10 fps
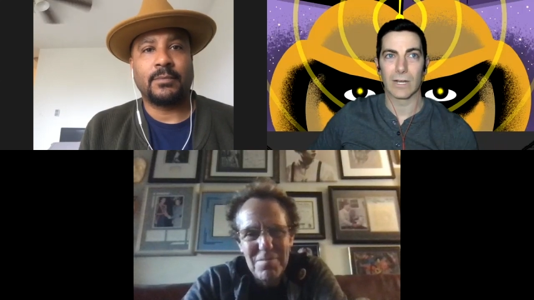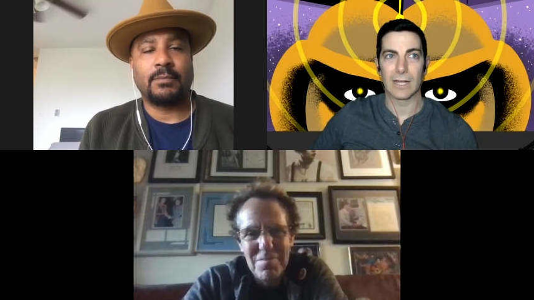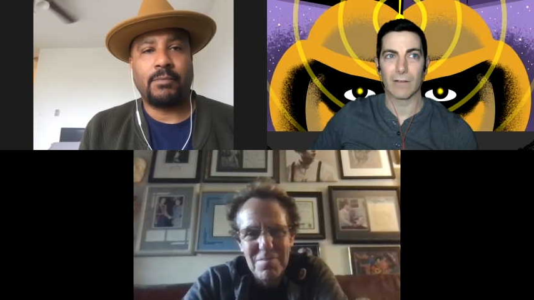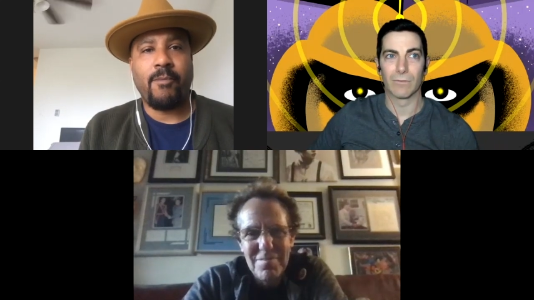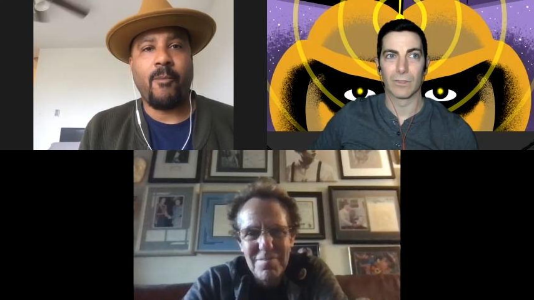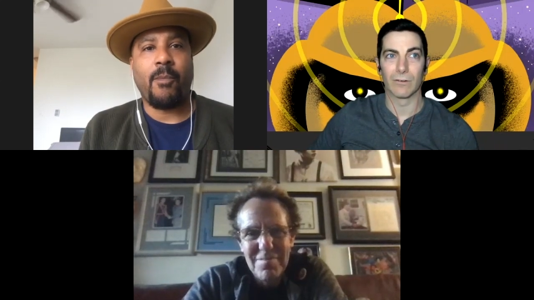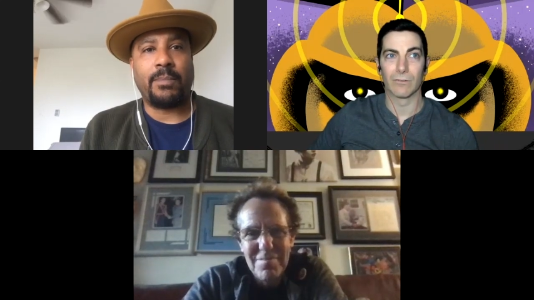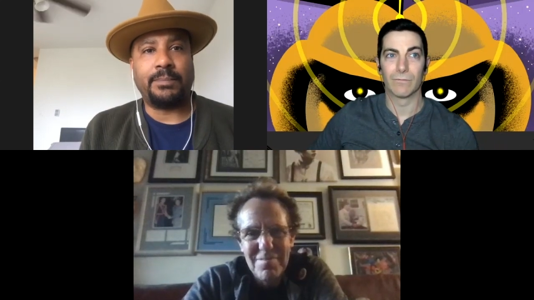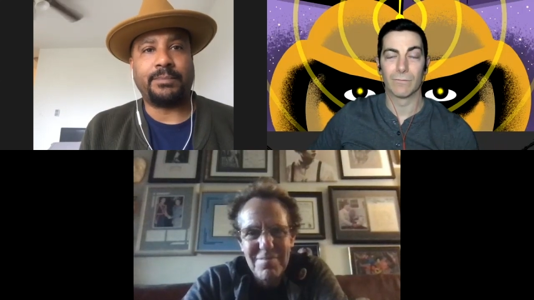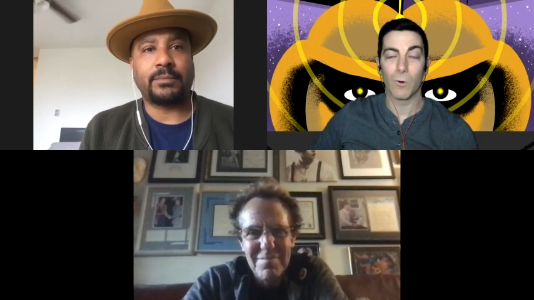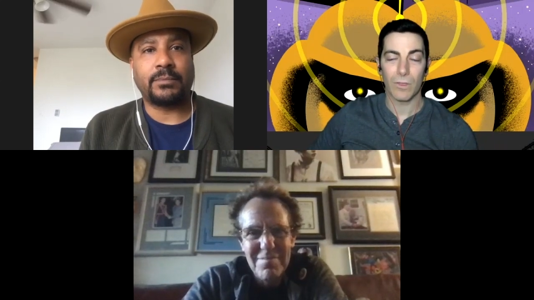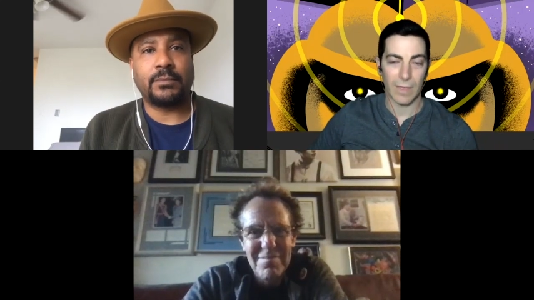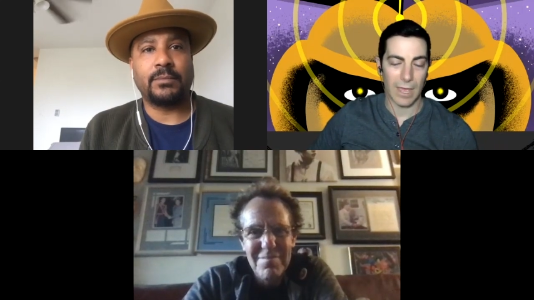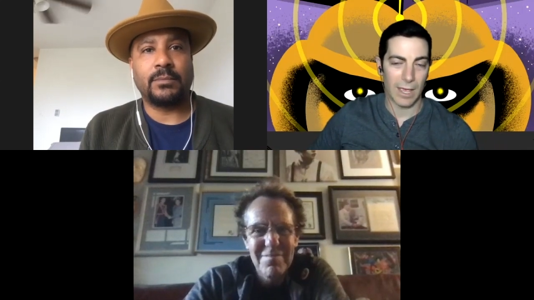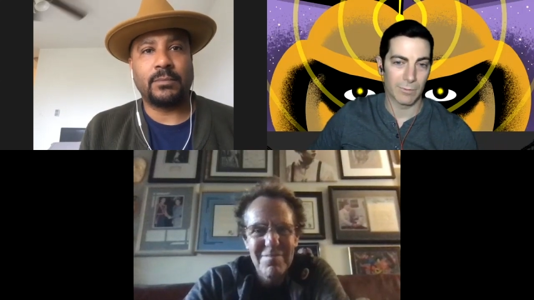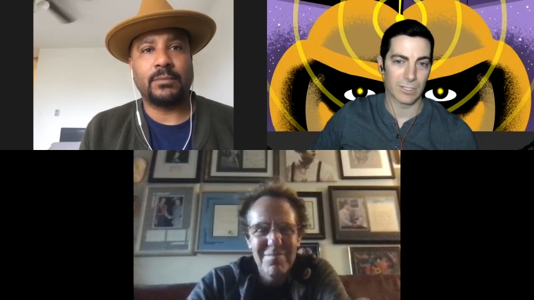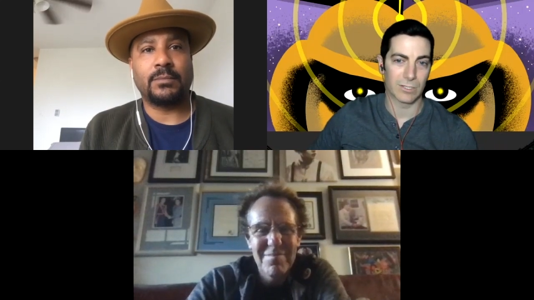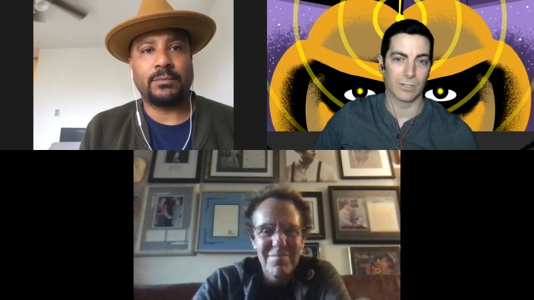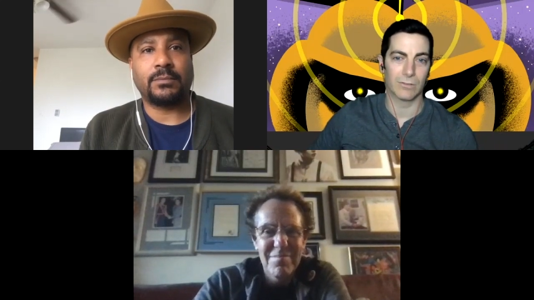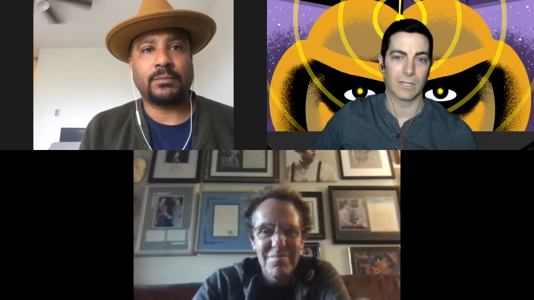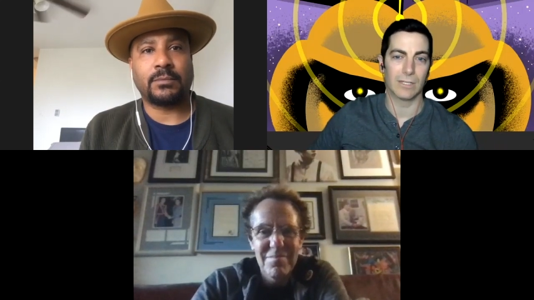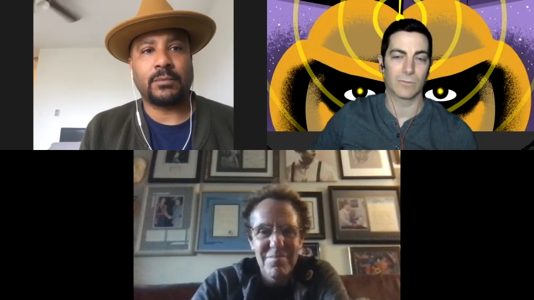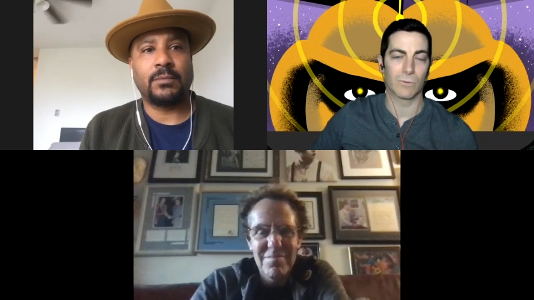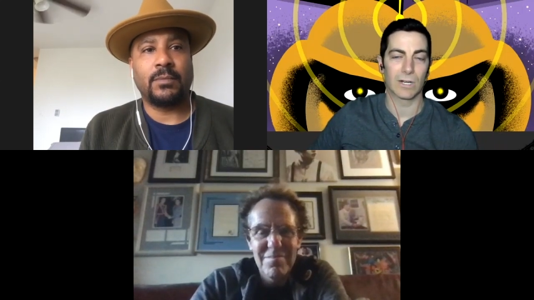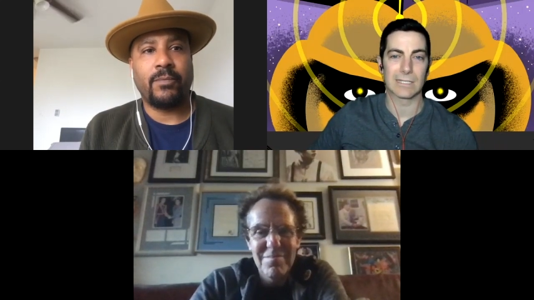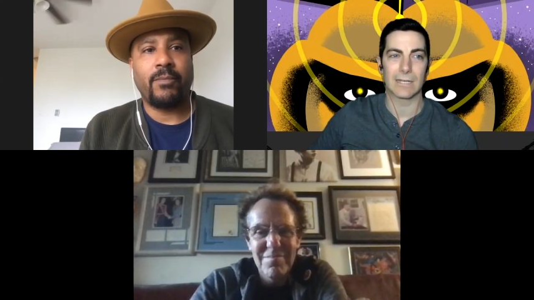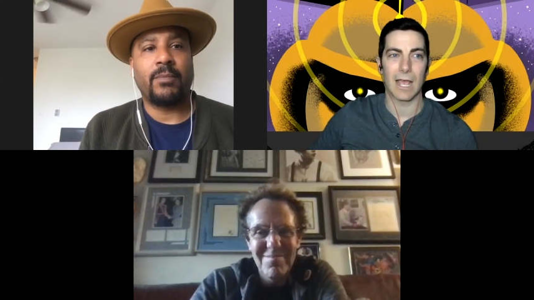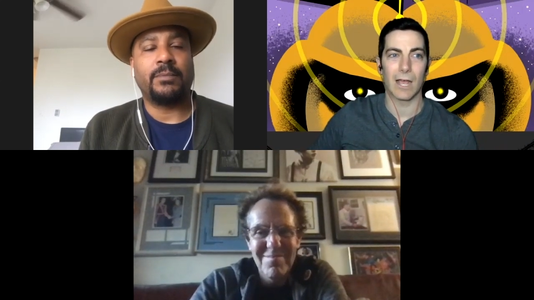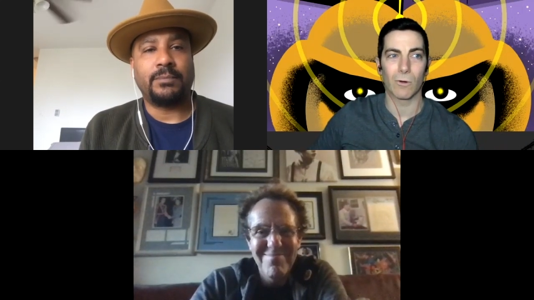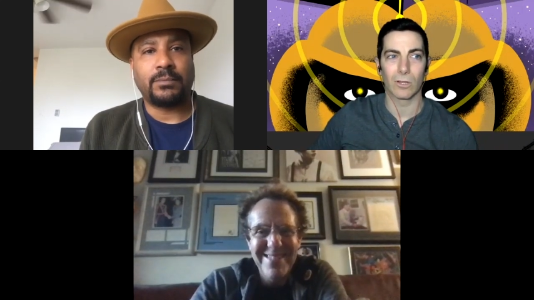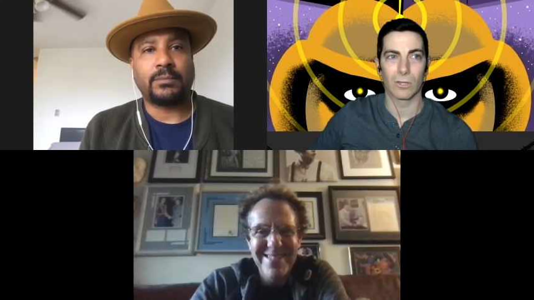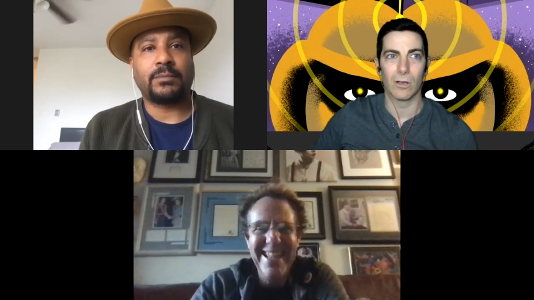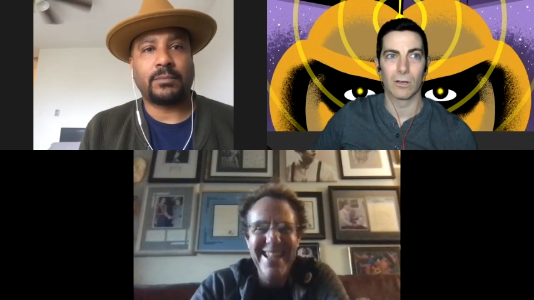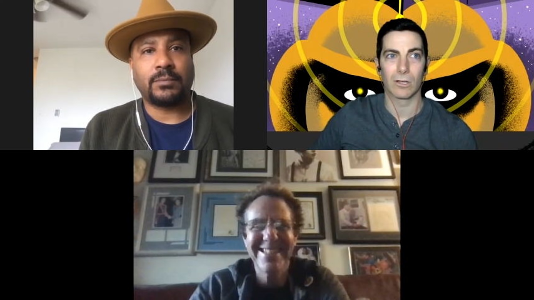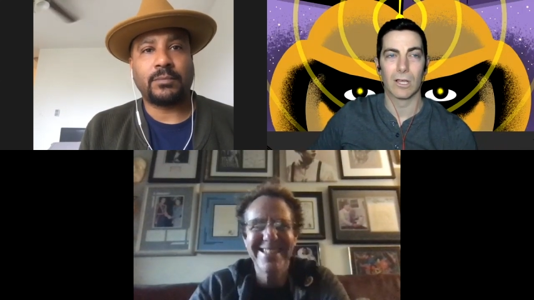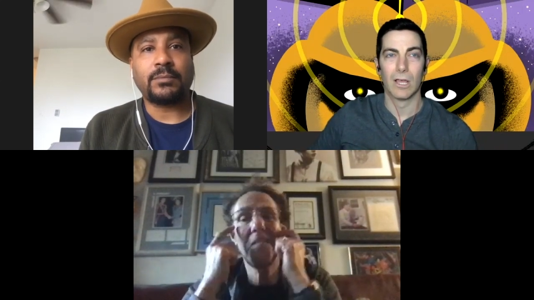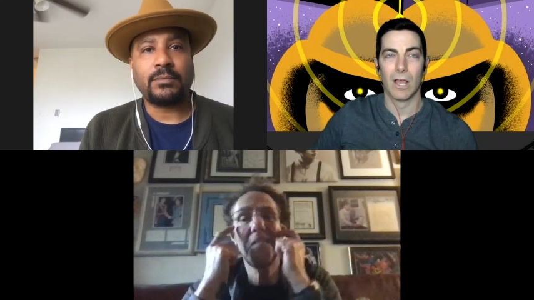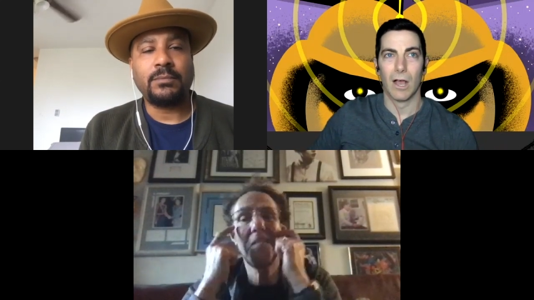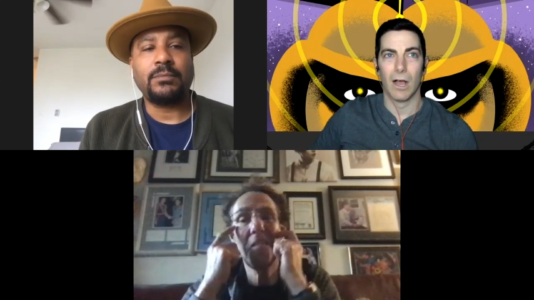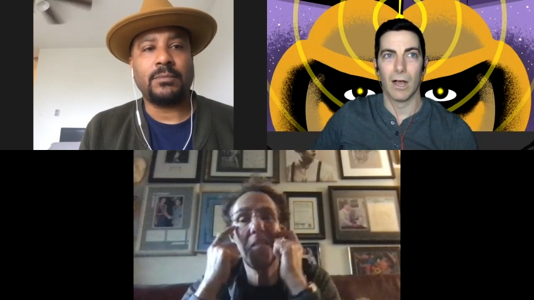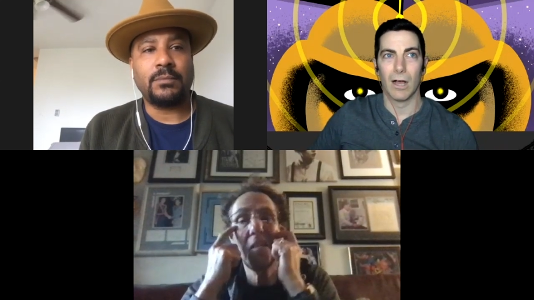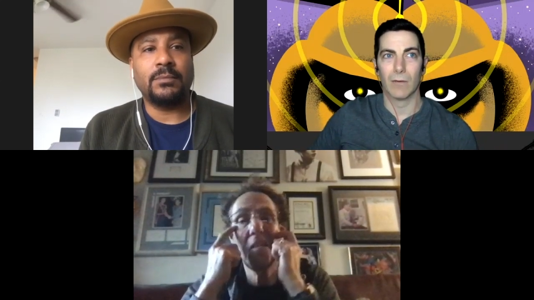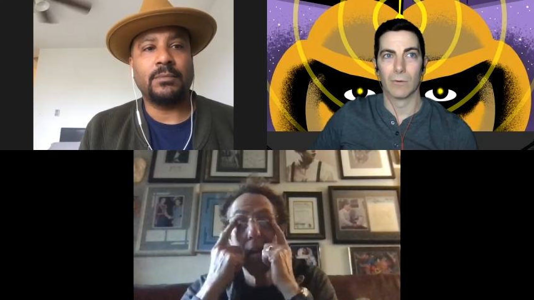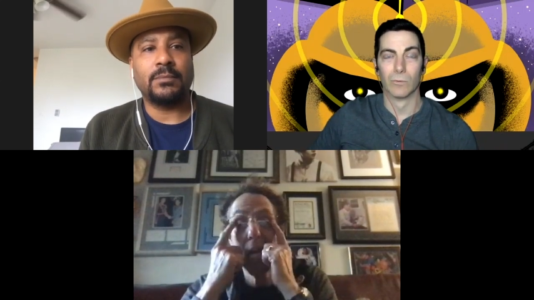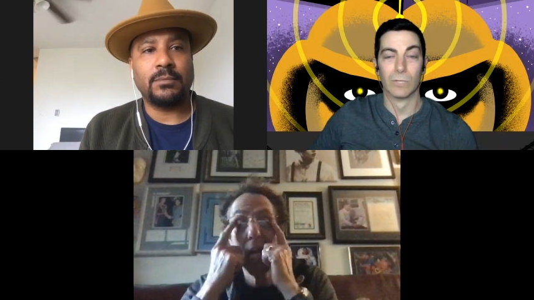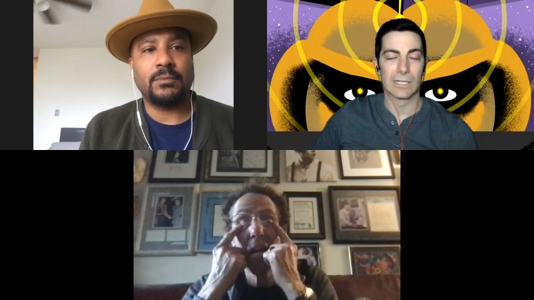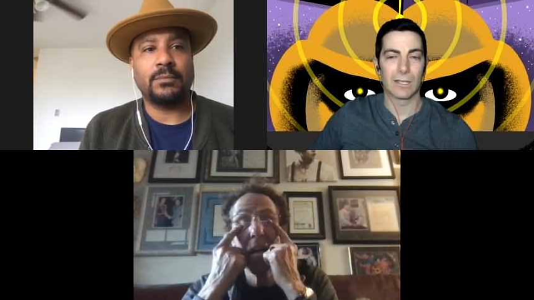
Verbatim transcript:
Speaker 1: right now for their fourth episode. Each one is an hour long. Um, really